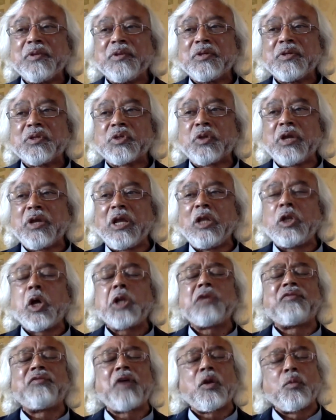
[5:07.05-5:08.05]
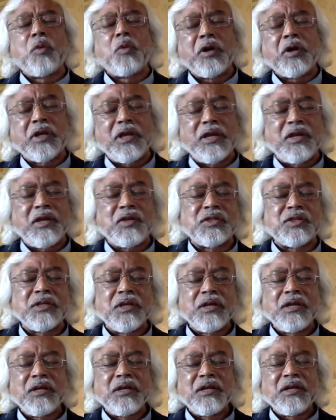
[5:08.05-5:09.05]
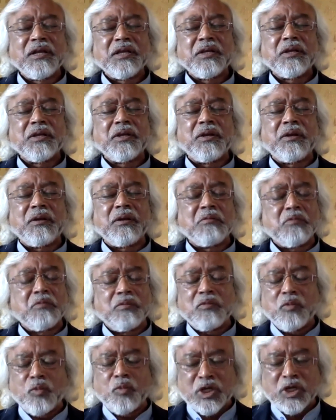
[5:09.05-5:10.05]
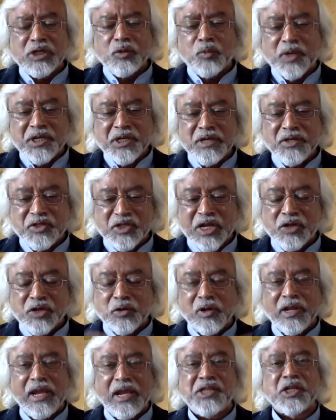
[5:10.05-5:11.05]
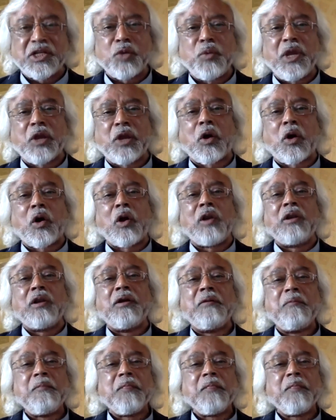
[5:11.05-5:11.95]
So a lot of our work is what in Central Asia we call